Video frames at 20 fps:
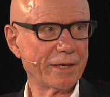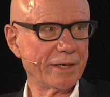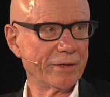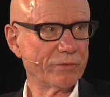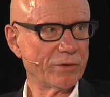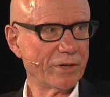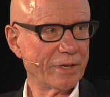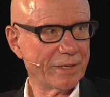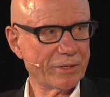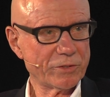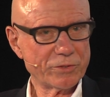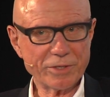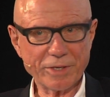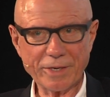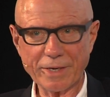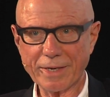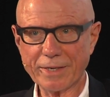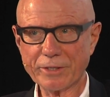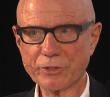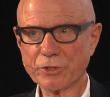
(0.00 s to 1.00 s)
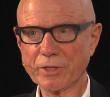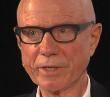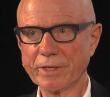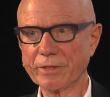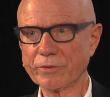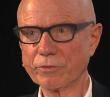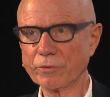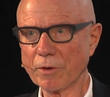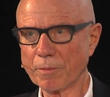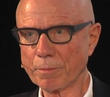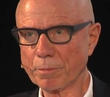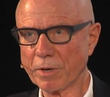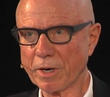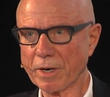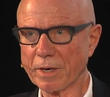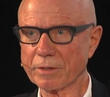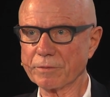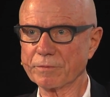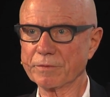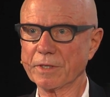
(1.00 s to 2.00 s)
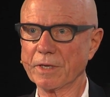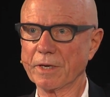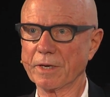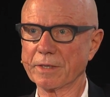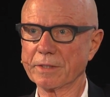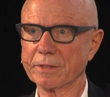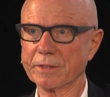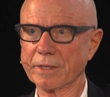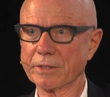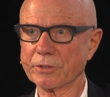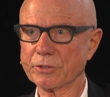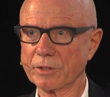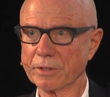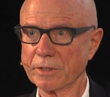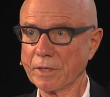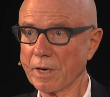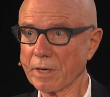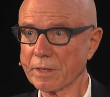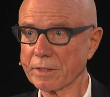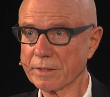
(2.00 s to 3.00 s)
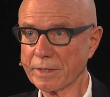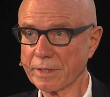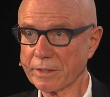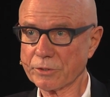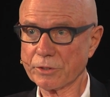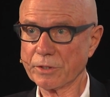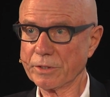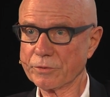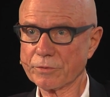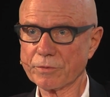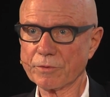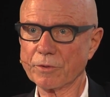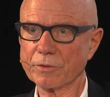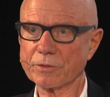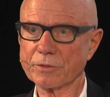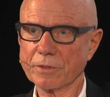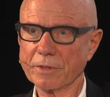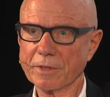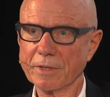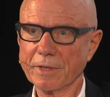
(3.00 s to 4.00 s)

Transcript: It's an installation. It's not part of the architecture. The architecture is, of course,